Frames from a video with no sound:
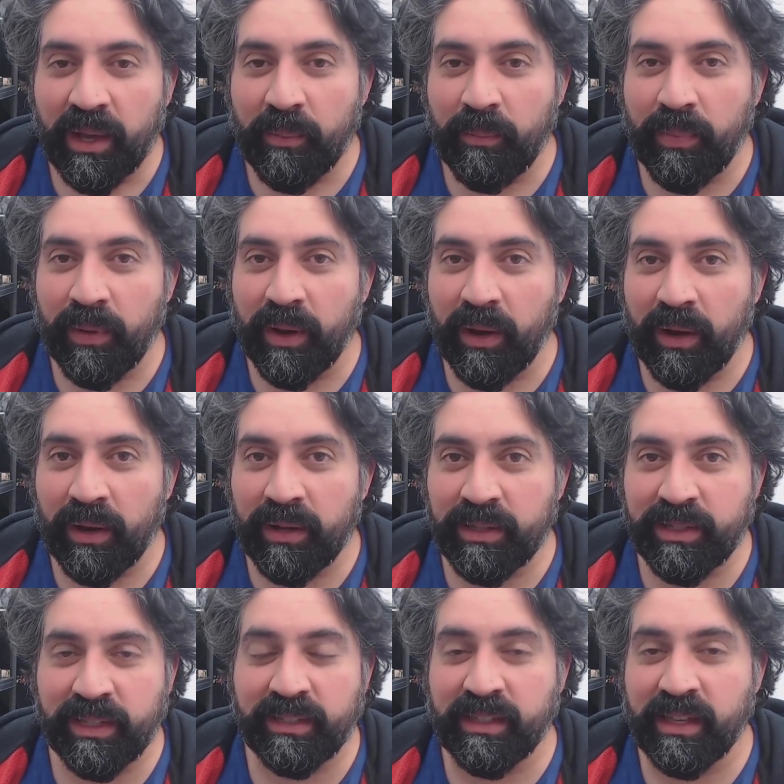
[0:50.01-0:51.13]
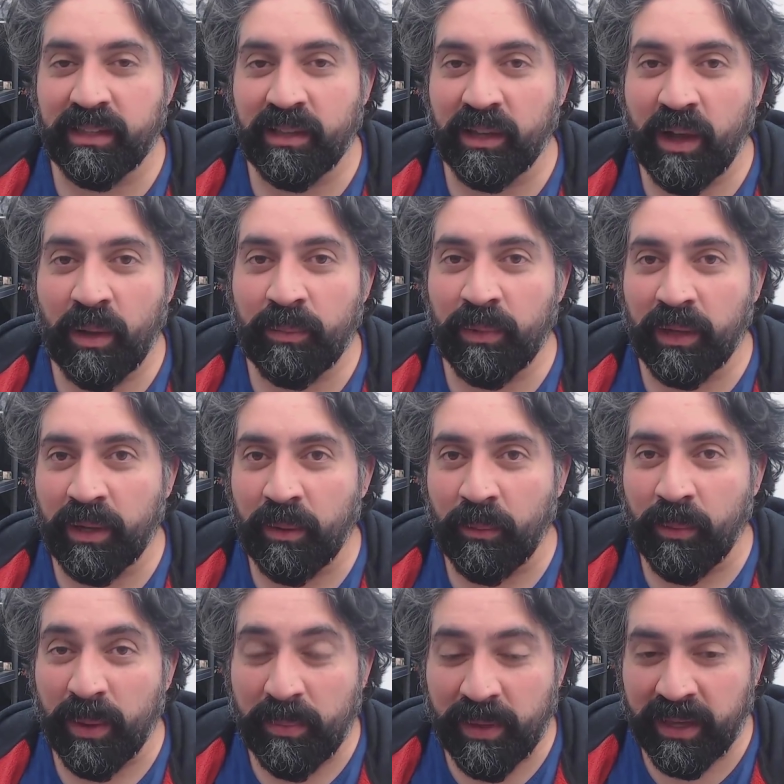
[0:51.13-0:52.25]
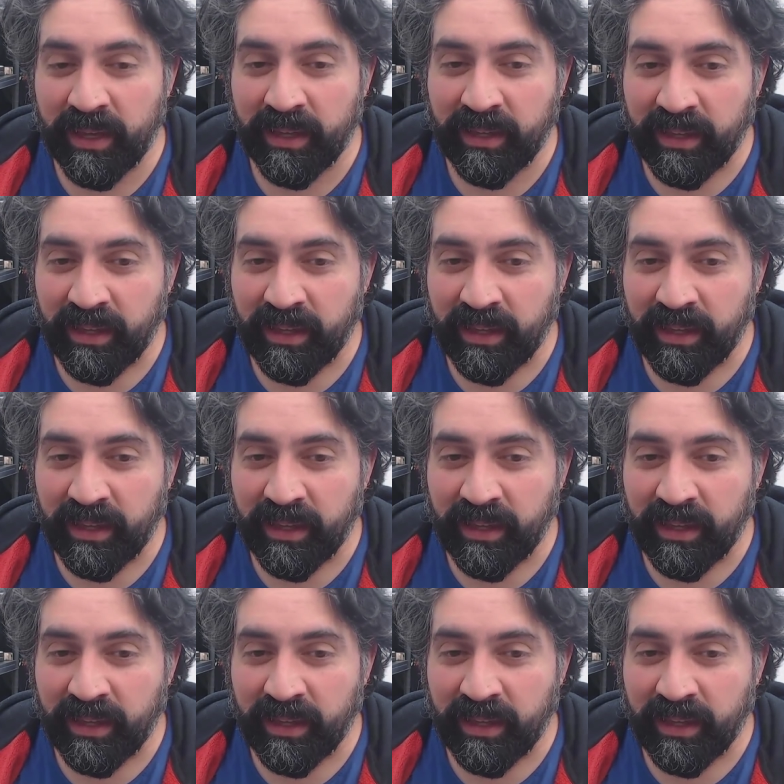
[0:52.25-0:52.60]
but she says like I'm like a whippet.